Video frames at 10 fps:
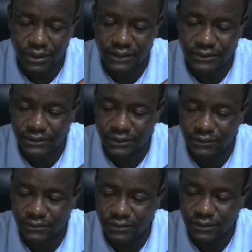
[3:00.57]
cell.
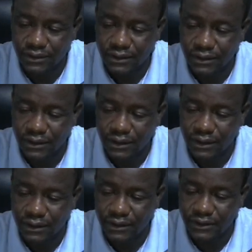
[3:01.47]

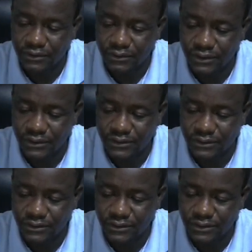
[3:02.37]
Then you
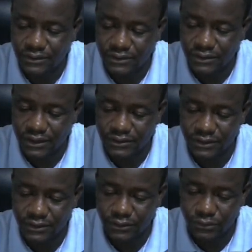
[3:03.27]
hit this and
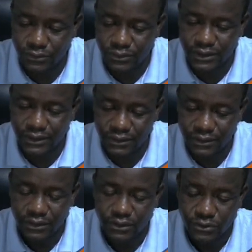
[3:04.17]
say OK.
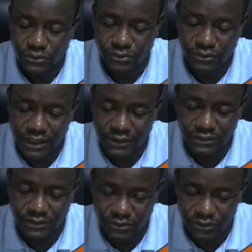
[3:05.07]
So that
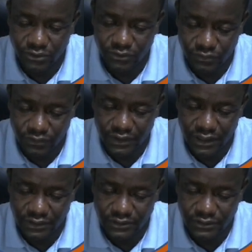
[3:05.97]
is done for
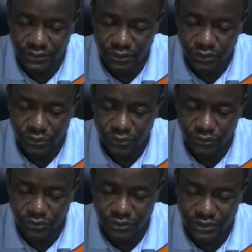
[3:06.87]
that. You
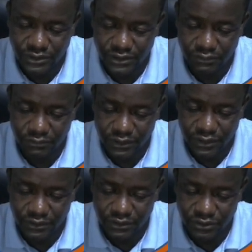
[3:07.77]
do the same here.
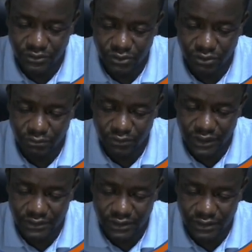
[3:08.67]
You just come
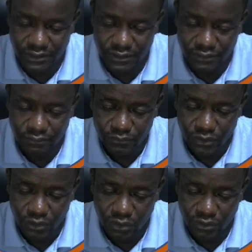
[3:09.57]
right click
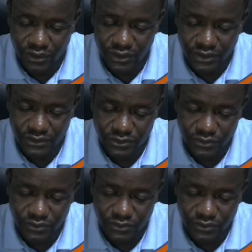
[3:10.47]
on it,